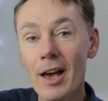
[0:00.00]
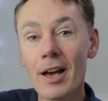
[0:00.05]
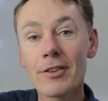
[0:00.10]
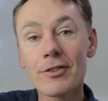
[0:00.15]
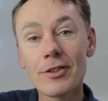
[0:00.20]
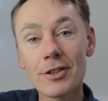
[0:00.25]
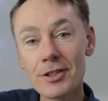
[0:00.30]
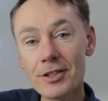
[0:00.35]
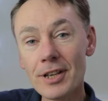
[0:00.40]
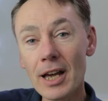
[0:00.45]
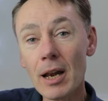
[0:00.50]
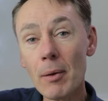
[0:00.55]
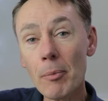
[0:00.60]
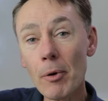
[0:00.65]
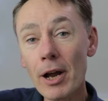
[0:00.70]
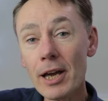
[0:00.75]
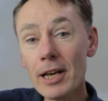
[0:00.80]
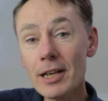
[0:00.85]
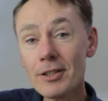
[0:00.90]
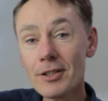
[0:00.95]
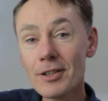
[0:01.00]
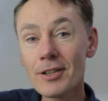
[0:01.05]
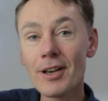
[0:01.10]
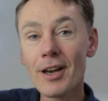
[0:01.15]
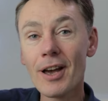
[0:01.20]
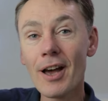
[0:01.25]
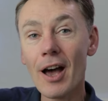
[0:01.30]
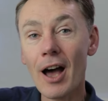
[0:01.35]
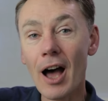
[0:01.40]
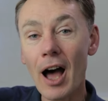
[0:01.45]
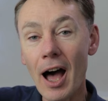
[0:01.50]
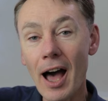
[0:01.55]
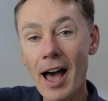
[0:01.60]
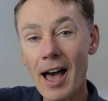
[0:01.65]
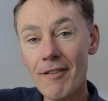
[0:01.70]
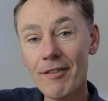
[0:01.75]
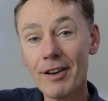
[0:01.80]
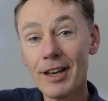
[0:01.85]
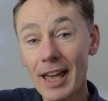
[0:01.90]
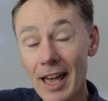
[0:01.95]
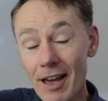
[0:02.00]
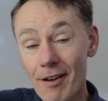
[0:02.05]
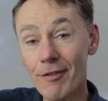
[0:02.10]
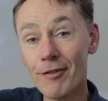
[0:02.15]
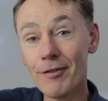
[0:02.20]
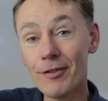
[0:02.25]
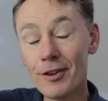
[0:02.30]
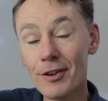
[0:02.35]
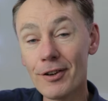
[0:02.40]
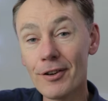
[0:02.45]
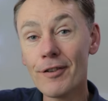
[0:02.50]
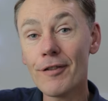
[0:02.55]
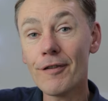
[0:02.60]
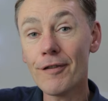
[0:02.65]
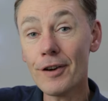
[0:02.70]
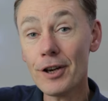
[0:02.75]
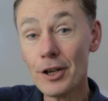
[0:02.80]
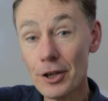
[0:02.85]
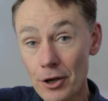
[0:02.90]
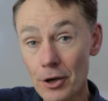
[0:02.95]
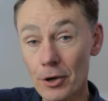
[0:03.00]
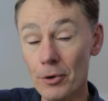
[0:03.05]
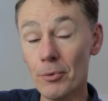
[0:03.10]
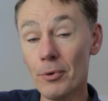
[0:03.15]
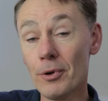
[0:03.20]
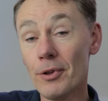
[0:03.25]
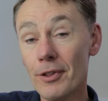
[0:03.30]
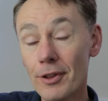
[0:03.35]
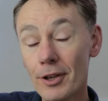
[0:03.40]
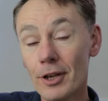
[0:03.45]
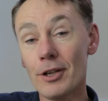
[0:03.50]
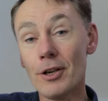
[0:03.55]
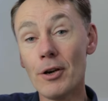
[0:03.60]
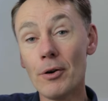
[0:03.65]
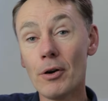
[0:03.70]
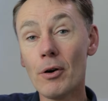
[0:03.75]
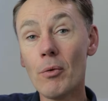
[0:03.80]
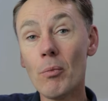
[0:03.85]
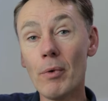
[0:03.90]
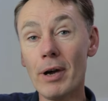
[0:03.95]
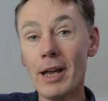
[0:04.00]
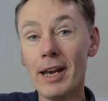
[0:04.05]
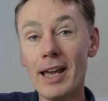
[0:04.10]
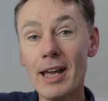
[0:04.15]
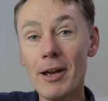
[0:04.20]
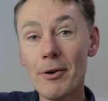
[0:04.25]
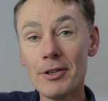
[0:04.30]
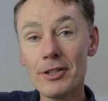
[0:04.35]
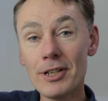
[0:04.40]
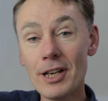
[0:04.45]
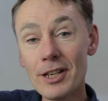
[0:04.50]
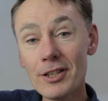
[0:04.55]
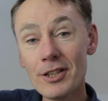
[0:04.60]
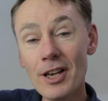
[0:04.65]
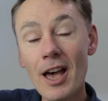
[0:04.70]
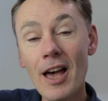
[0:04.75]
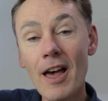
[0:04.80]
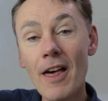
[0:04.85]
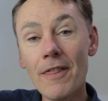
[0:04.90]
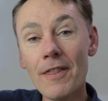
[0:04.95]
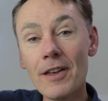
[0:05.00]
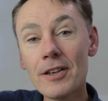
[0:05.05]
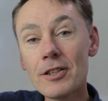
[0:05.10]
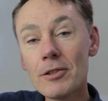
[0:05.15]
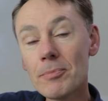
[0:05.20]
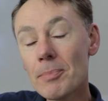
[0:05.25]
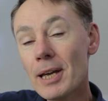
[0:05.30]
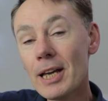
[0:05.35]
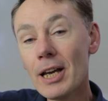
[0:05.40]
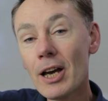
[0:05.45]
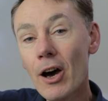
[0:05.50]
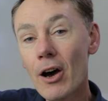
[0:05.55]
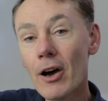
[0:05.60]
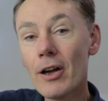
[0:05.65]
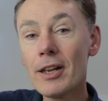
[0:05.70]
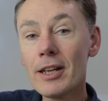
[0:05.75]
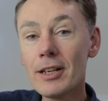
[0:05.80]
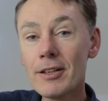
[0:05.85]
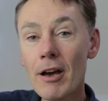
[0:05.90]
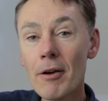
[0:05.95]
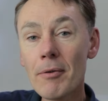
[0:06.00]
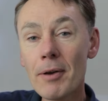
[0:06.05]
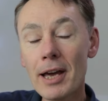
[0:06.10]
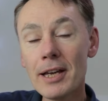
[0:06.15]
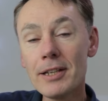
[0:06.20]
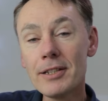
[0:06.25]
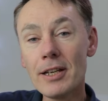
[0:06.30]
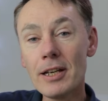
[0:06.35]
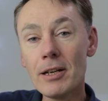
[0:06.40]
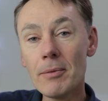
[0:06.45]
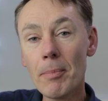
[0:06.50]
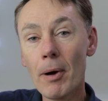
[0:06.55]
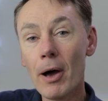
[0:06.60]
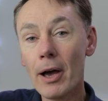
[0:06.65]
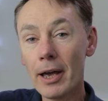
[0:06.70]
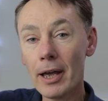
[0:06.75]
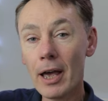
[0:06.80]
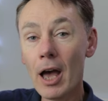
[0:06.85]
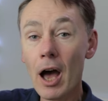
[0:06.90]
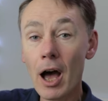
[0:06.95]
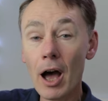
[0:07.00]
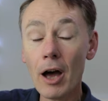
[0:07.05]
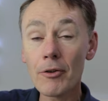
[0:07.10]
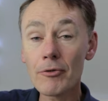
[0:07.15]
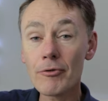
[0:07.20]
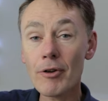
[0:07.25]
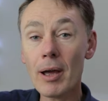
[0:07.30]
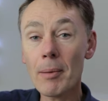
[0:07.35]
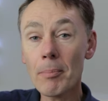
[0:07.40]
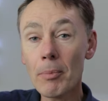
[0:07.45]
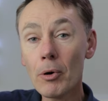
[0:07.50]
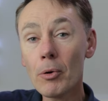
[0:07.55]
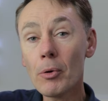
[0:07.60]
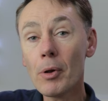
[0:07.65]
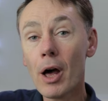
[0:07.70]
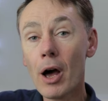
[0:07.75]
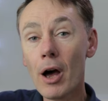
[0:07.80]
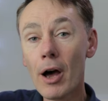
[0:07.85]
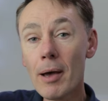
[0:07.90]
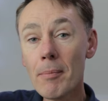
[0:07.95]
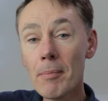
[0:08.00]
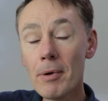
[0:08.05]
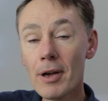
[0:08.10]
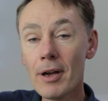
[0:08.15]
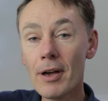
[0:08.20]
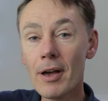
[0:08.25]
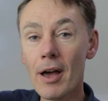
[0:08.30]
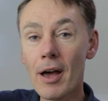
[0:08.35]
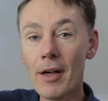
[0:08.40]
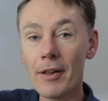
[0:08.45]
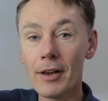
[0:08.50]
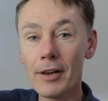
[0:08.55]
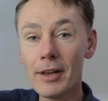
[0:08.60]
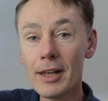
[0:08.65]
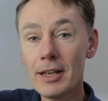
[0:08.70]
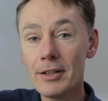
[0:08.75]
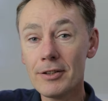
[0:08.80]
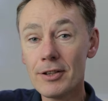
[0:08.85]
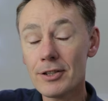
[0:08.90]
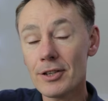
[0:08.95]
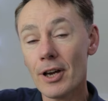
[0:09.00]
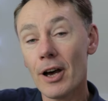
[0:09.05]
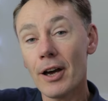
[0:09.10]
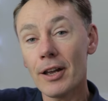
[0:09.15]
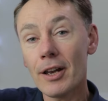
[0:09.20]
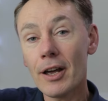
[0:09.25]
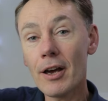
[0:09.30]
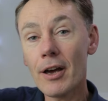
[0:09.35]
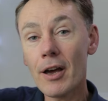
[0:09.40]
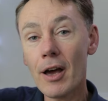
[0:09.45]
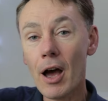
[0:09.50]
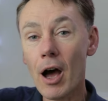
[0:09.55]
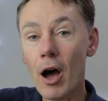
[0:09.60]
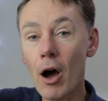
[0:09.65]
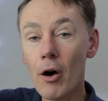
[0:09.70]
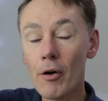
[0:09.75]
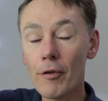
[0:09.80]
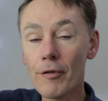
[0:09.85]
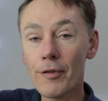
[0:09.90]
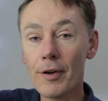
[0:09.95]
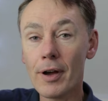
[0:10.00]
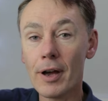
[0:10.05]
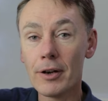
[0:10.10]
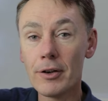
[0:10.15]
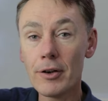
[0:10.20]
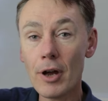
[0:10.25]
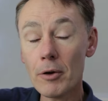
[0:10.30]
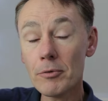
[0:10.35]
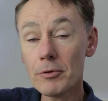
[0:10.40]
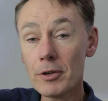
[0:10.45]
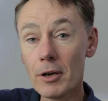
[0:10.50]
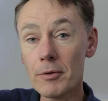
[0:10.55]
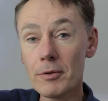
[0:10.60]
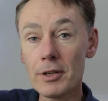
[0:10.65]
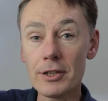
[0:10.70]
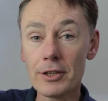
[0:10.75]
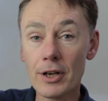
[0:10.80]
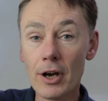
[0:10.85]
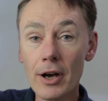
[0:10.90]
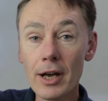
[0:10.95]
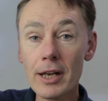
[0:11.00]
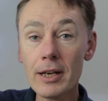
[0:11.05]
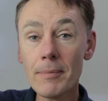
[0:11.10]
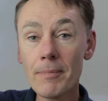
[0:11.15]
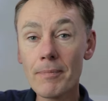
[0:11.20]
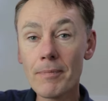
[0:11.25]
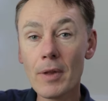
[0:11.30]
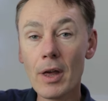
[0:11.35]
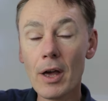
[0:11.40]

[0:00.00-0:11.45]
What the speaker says: To celebrate, I have a gift for you that you can win. Here it is. This has been kindly donated by André Poolheim, lead designer of Noto Design,